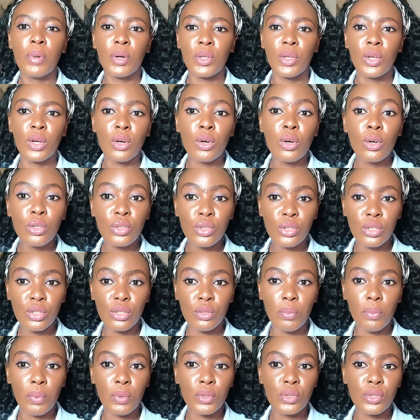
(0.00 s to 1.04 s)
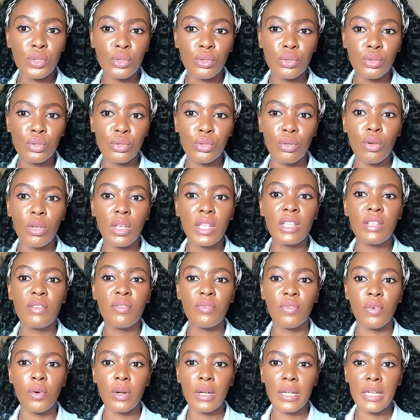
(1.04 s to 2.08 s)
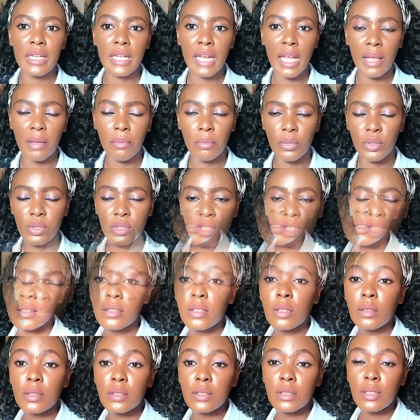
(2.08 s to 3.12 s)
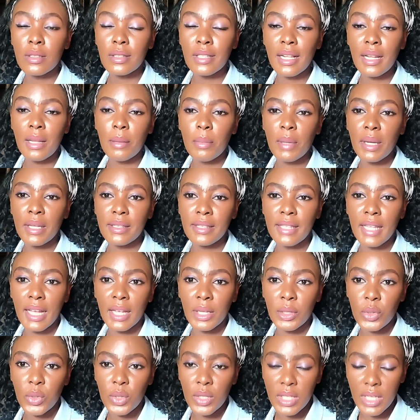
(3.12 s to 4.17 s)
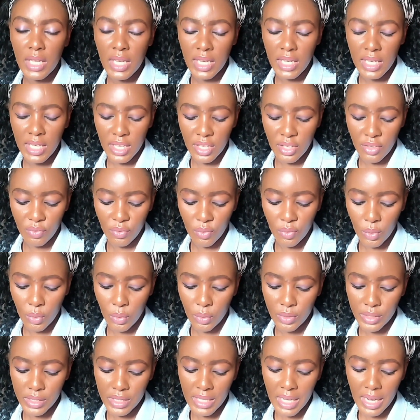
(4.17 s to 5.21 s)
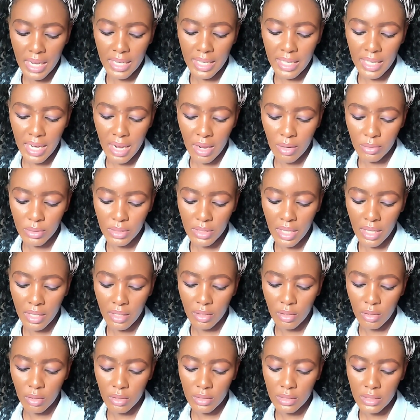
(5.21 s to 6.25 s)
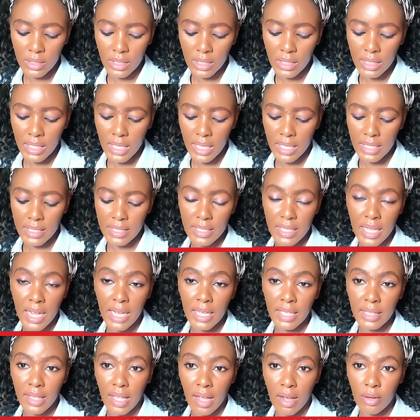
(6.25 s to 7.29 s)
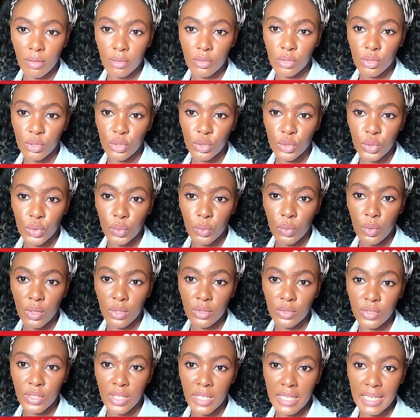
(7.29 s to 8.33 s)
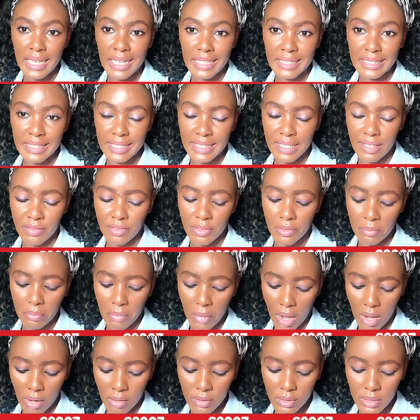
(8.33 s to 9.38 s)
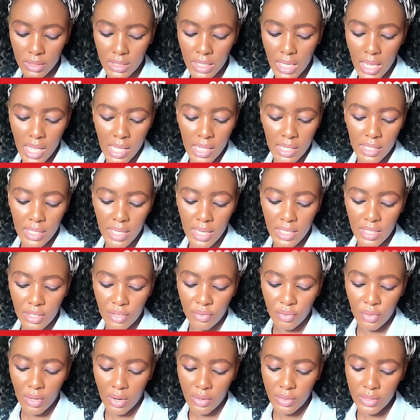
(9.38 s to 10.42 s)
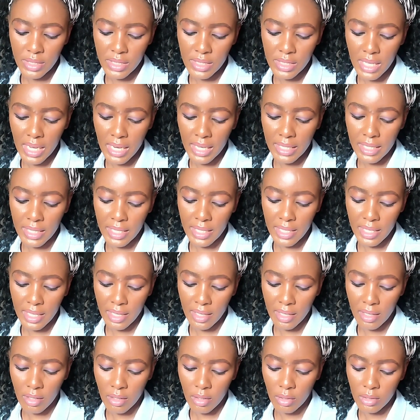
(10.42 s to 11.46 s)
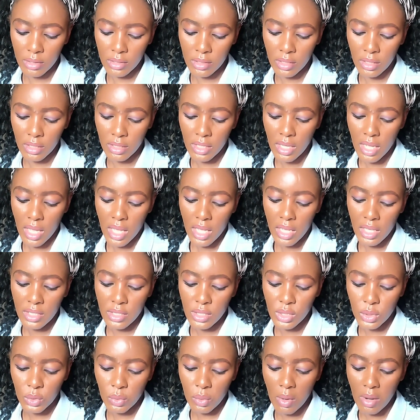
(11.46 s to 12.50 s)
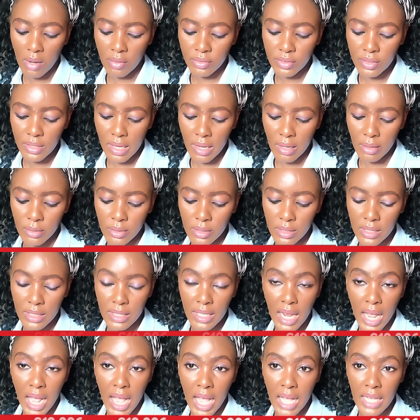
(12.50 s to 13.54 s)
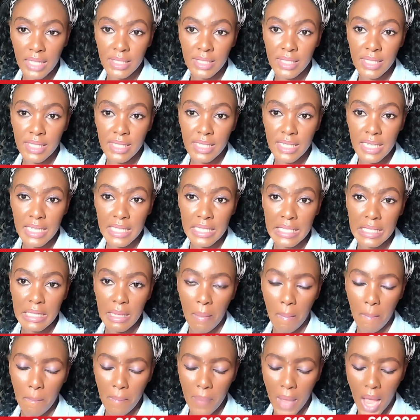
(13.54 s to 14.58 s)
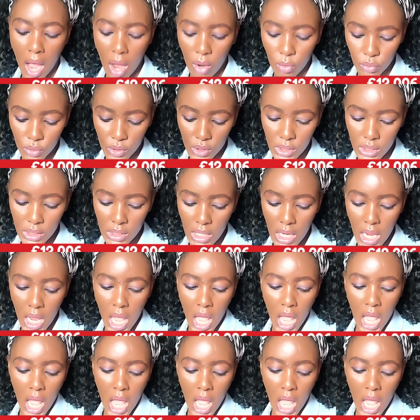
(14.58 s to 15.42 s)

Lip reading: but you're also supposed to show it for 9 months. So the total amount that you need if you're residing outside London is £9,207. Then if you are residing in London, it's £12,006.